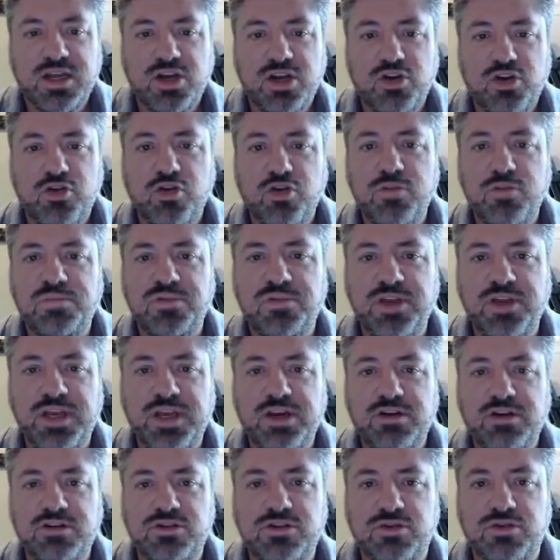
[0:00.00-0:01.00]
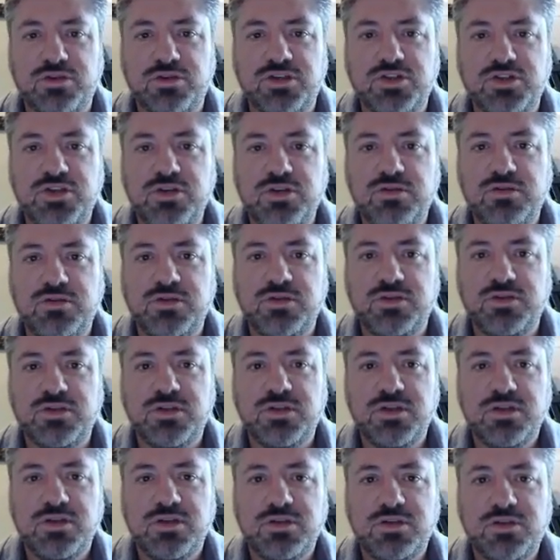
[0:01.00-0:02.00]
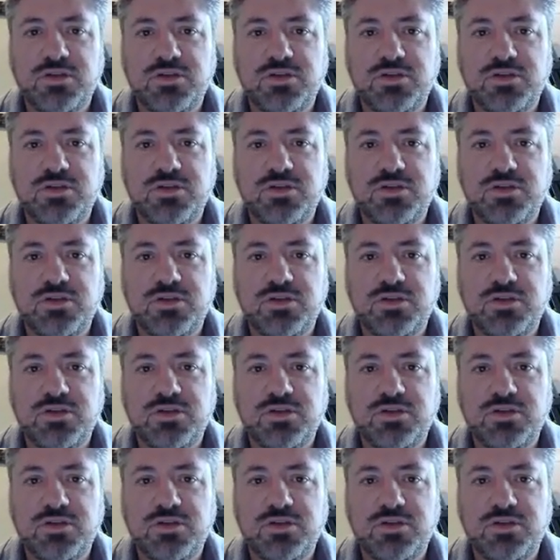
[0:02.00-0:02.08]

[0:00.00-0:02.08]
group leaders or students